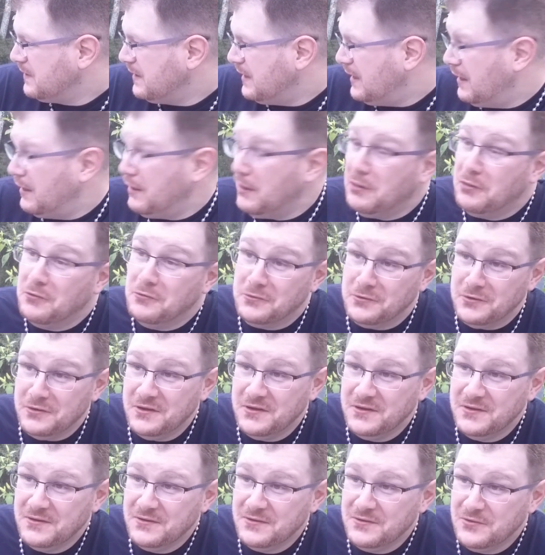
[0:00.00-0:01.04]
I learned
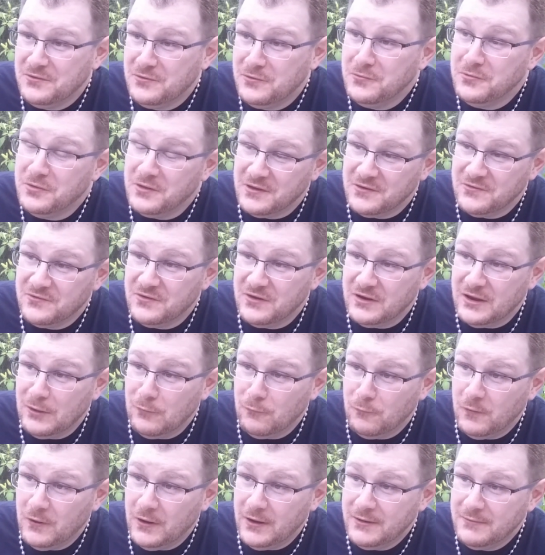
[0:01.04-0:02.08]
two things today.
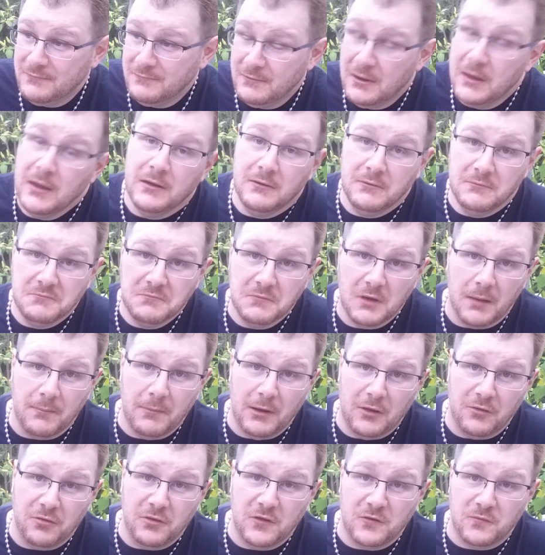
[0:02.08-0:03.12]
One,
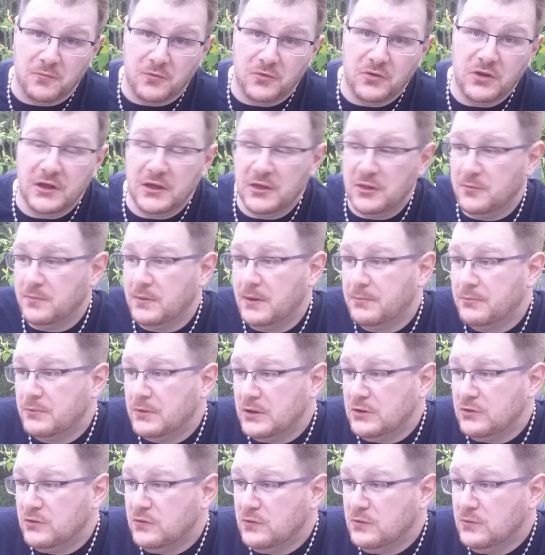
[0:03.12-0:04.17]
about this particular pepper,
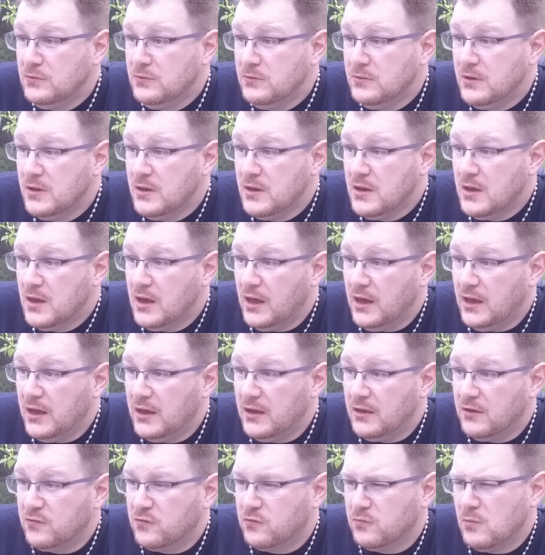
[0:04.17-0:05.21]
and two,
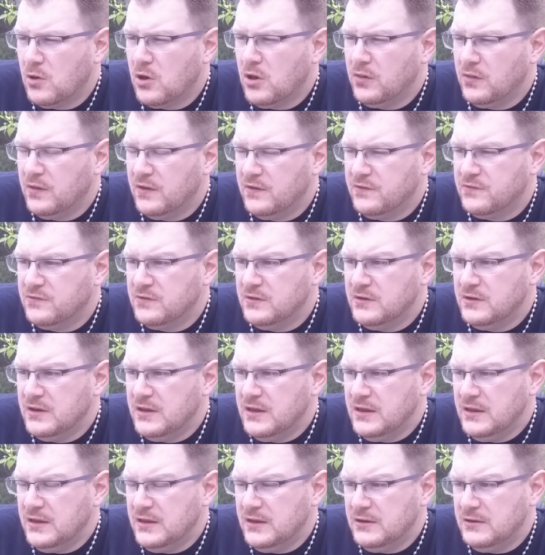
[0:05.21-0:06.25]
a small lesson
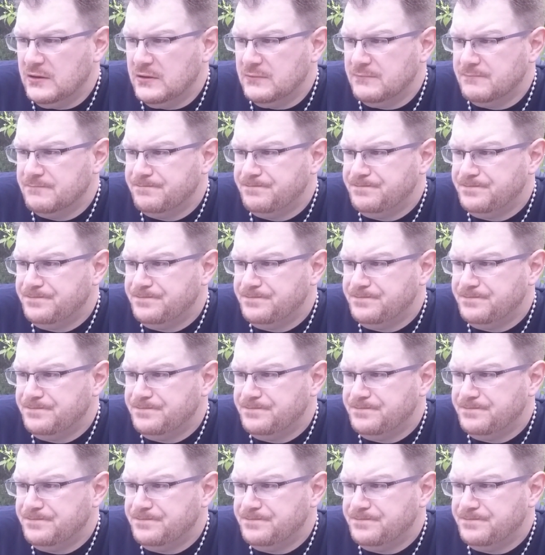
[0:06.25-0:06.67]
in